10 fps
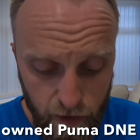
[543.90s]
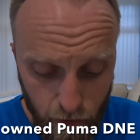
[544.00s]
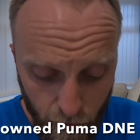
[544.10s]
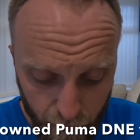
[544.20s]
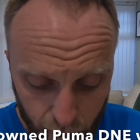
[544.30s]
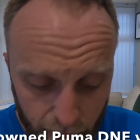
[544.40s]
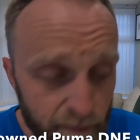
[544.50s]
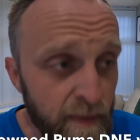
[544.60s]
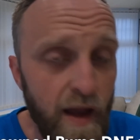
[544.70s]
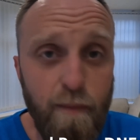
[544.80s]
you got from it?
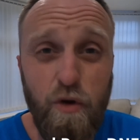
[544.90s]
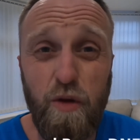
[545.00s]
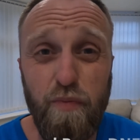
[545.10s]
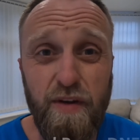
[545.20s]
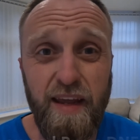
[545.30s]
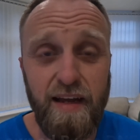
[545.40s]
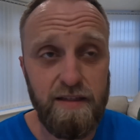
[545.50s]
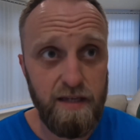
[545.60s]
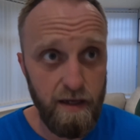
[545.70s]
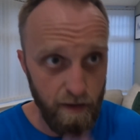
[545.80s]
I'm going to
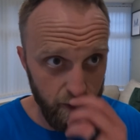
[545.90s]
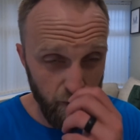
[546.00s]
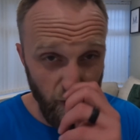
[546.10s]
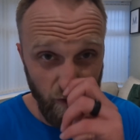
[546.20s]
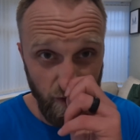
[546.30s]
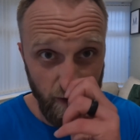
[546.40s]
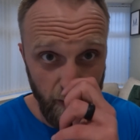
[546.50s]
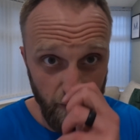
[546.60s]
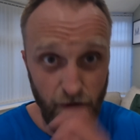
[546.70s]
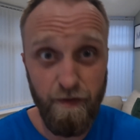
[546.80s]
predict 300,
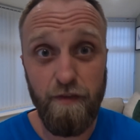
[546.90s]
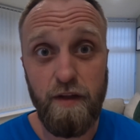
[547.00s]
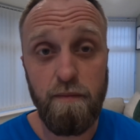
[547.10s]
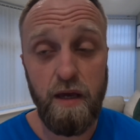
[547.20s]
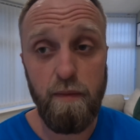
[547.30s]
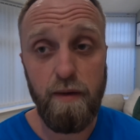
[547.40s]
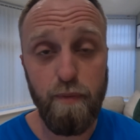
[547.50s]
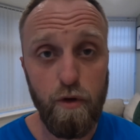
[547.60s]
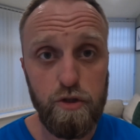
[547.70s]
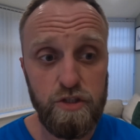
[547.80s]
350 maybe
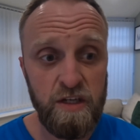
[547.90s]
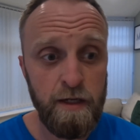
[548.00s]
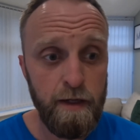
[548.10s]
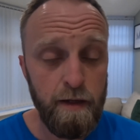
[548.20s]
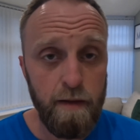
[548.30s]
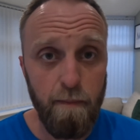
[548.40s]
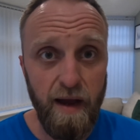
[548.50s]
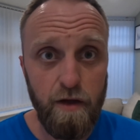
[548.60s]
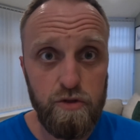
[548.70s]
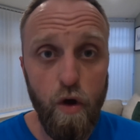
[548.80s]
plus
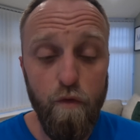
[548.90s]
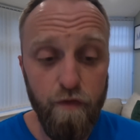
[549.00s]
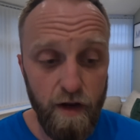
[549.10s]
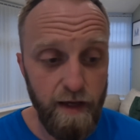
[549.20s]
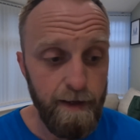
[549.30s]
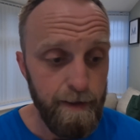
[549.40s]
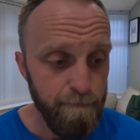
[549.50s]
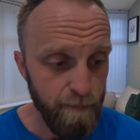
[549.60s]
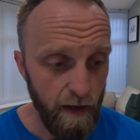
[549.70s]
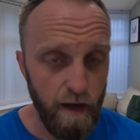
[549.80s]
miles, hopefully.
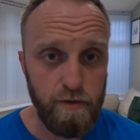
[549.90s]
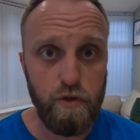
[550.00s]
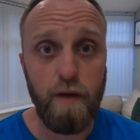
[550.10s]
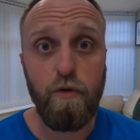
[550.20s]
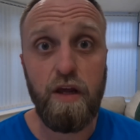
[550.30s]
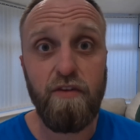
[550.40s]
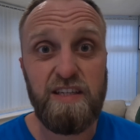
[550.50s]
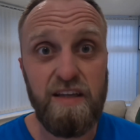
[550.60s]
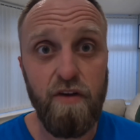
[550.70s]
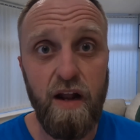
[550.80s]
So I'm going to give it a
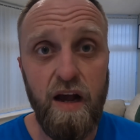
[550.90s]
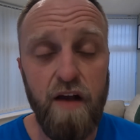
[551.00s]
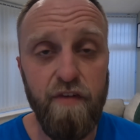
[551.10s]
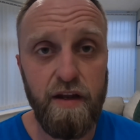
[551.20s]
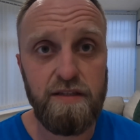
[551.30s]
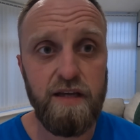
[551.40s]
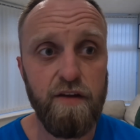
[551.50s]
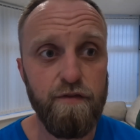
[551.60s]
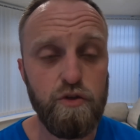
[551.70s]
7.5 out of 10 for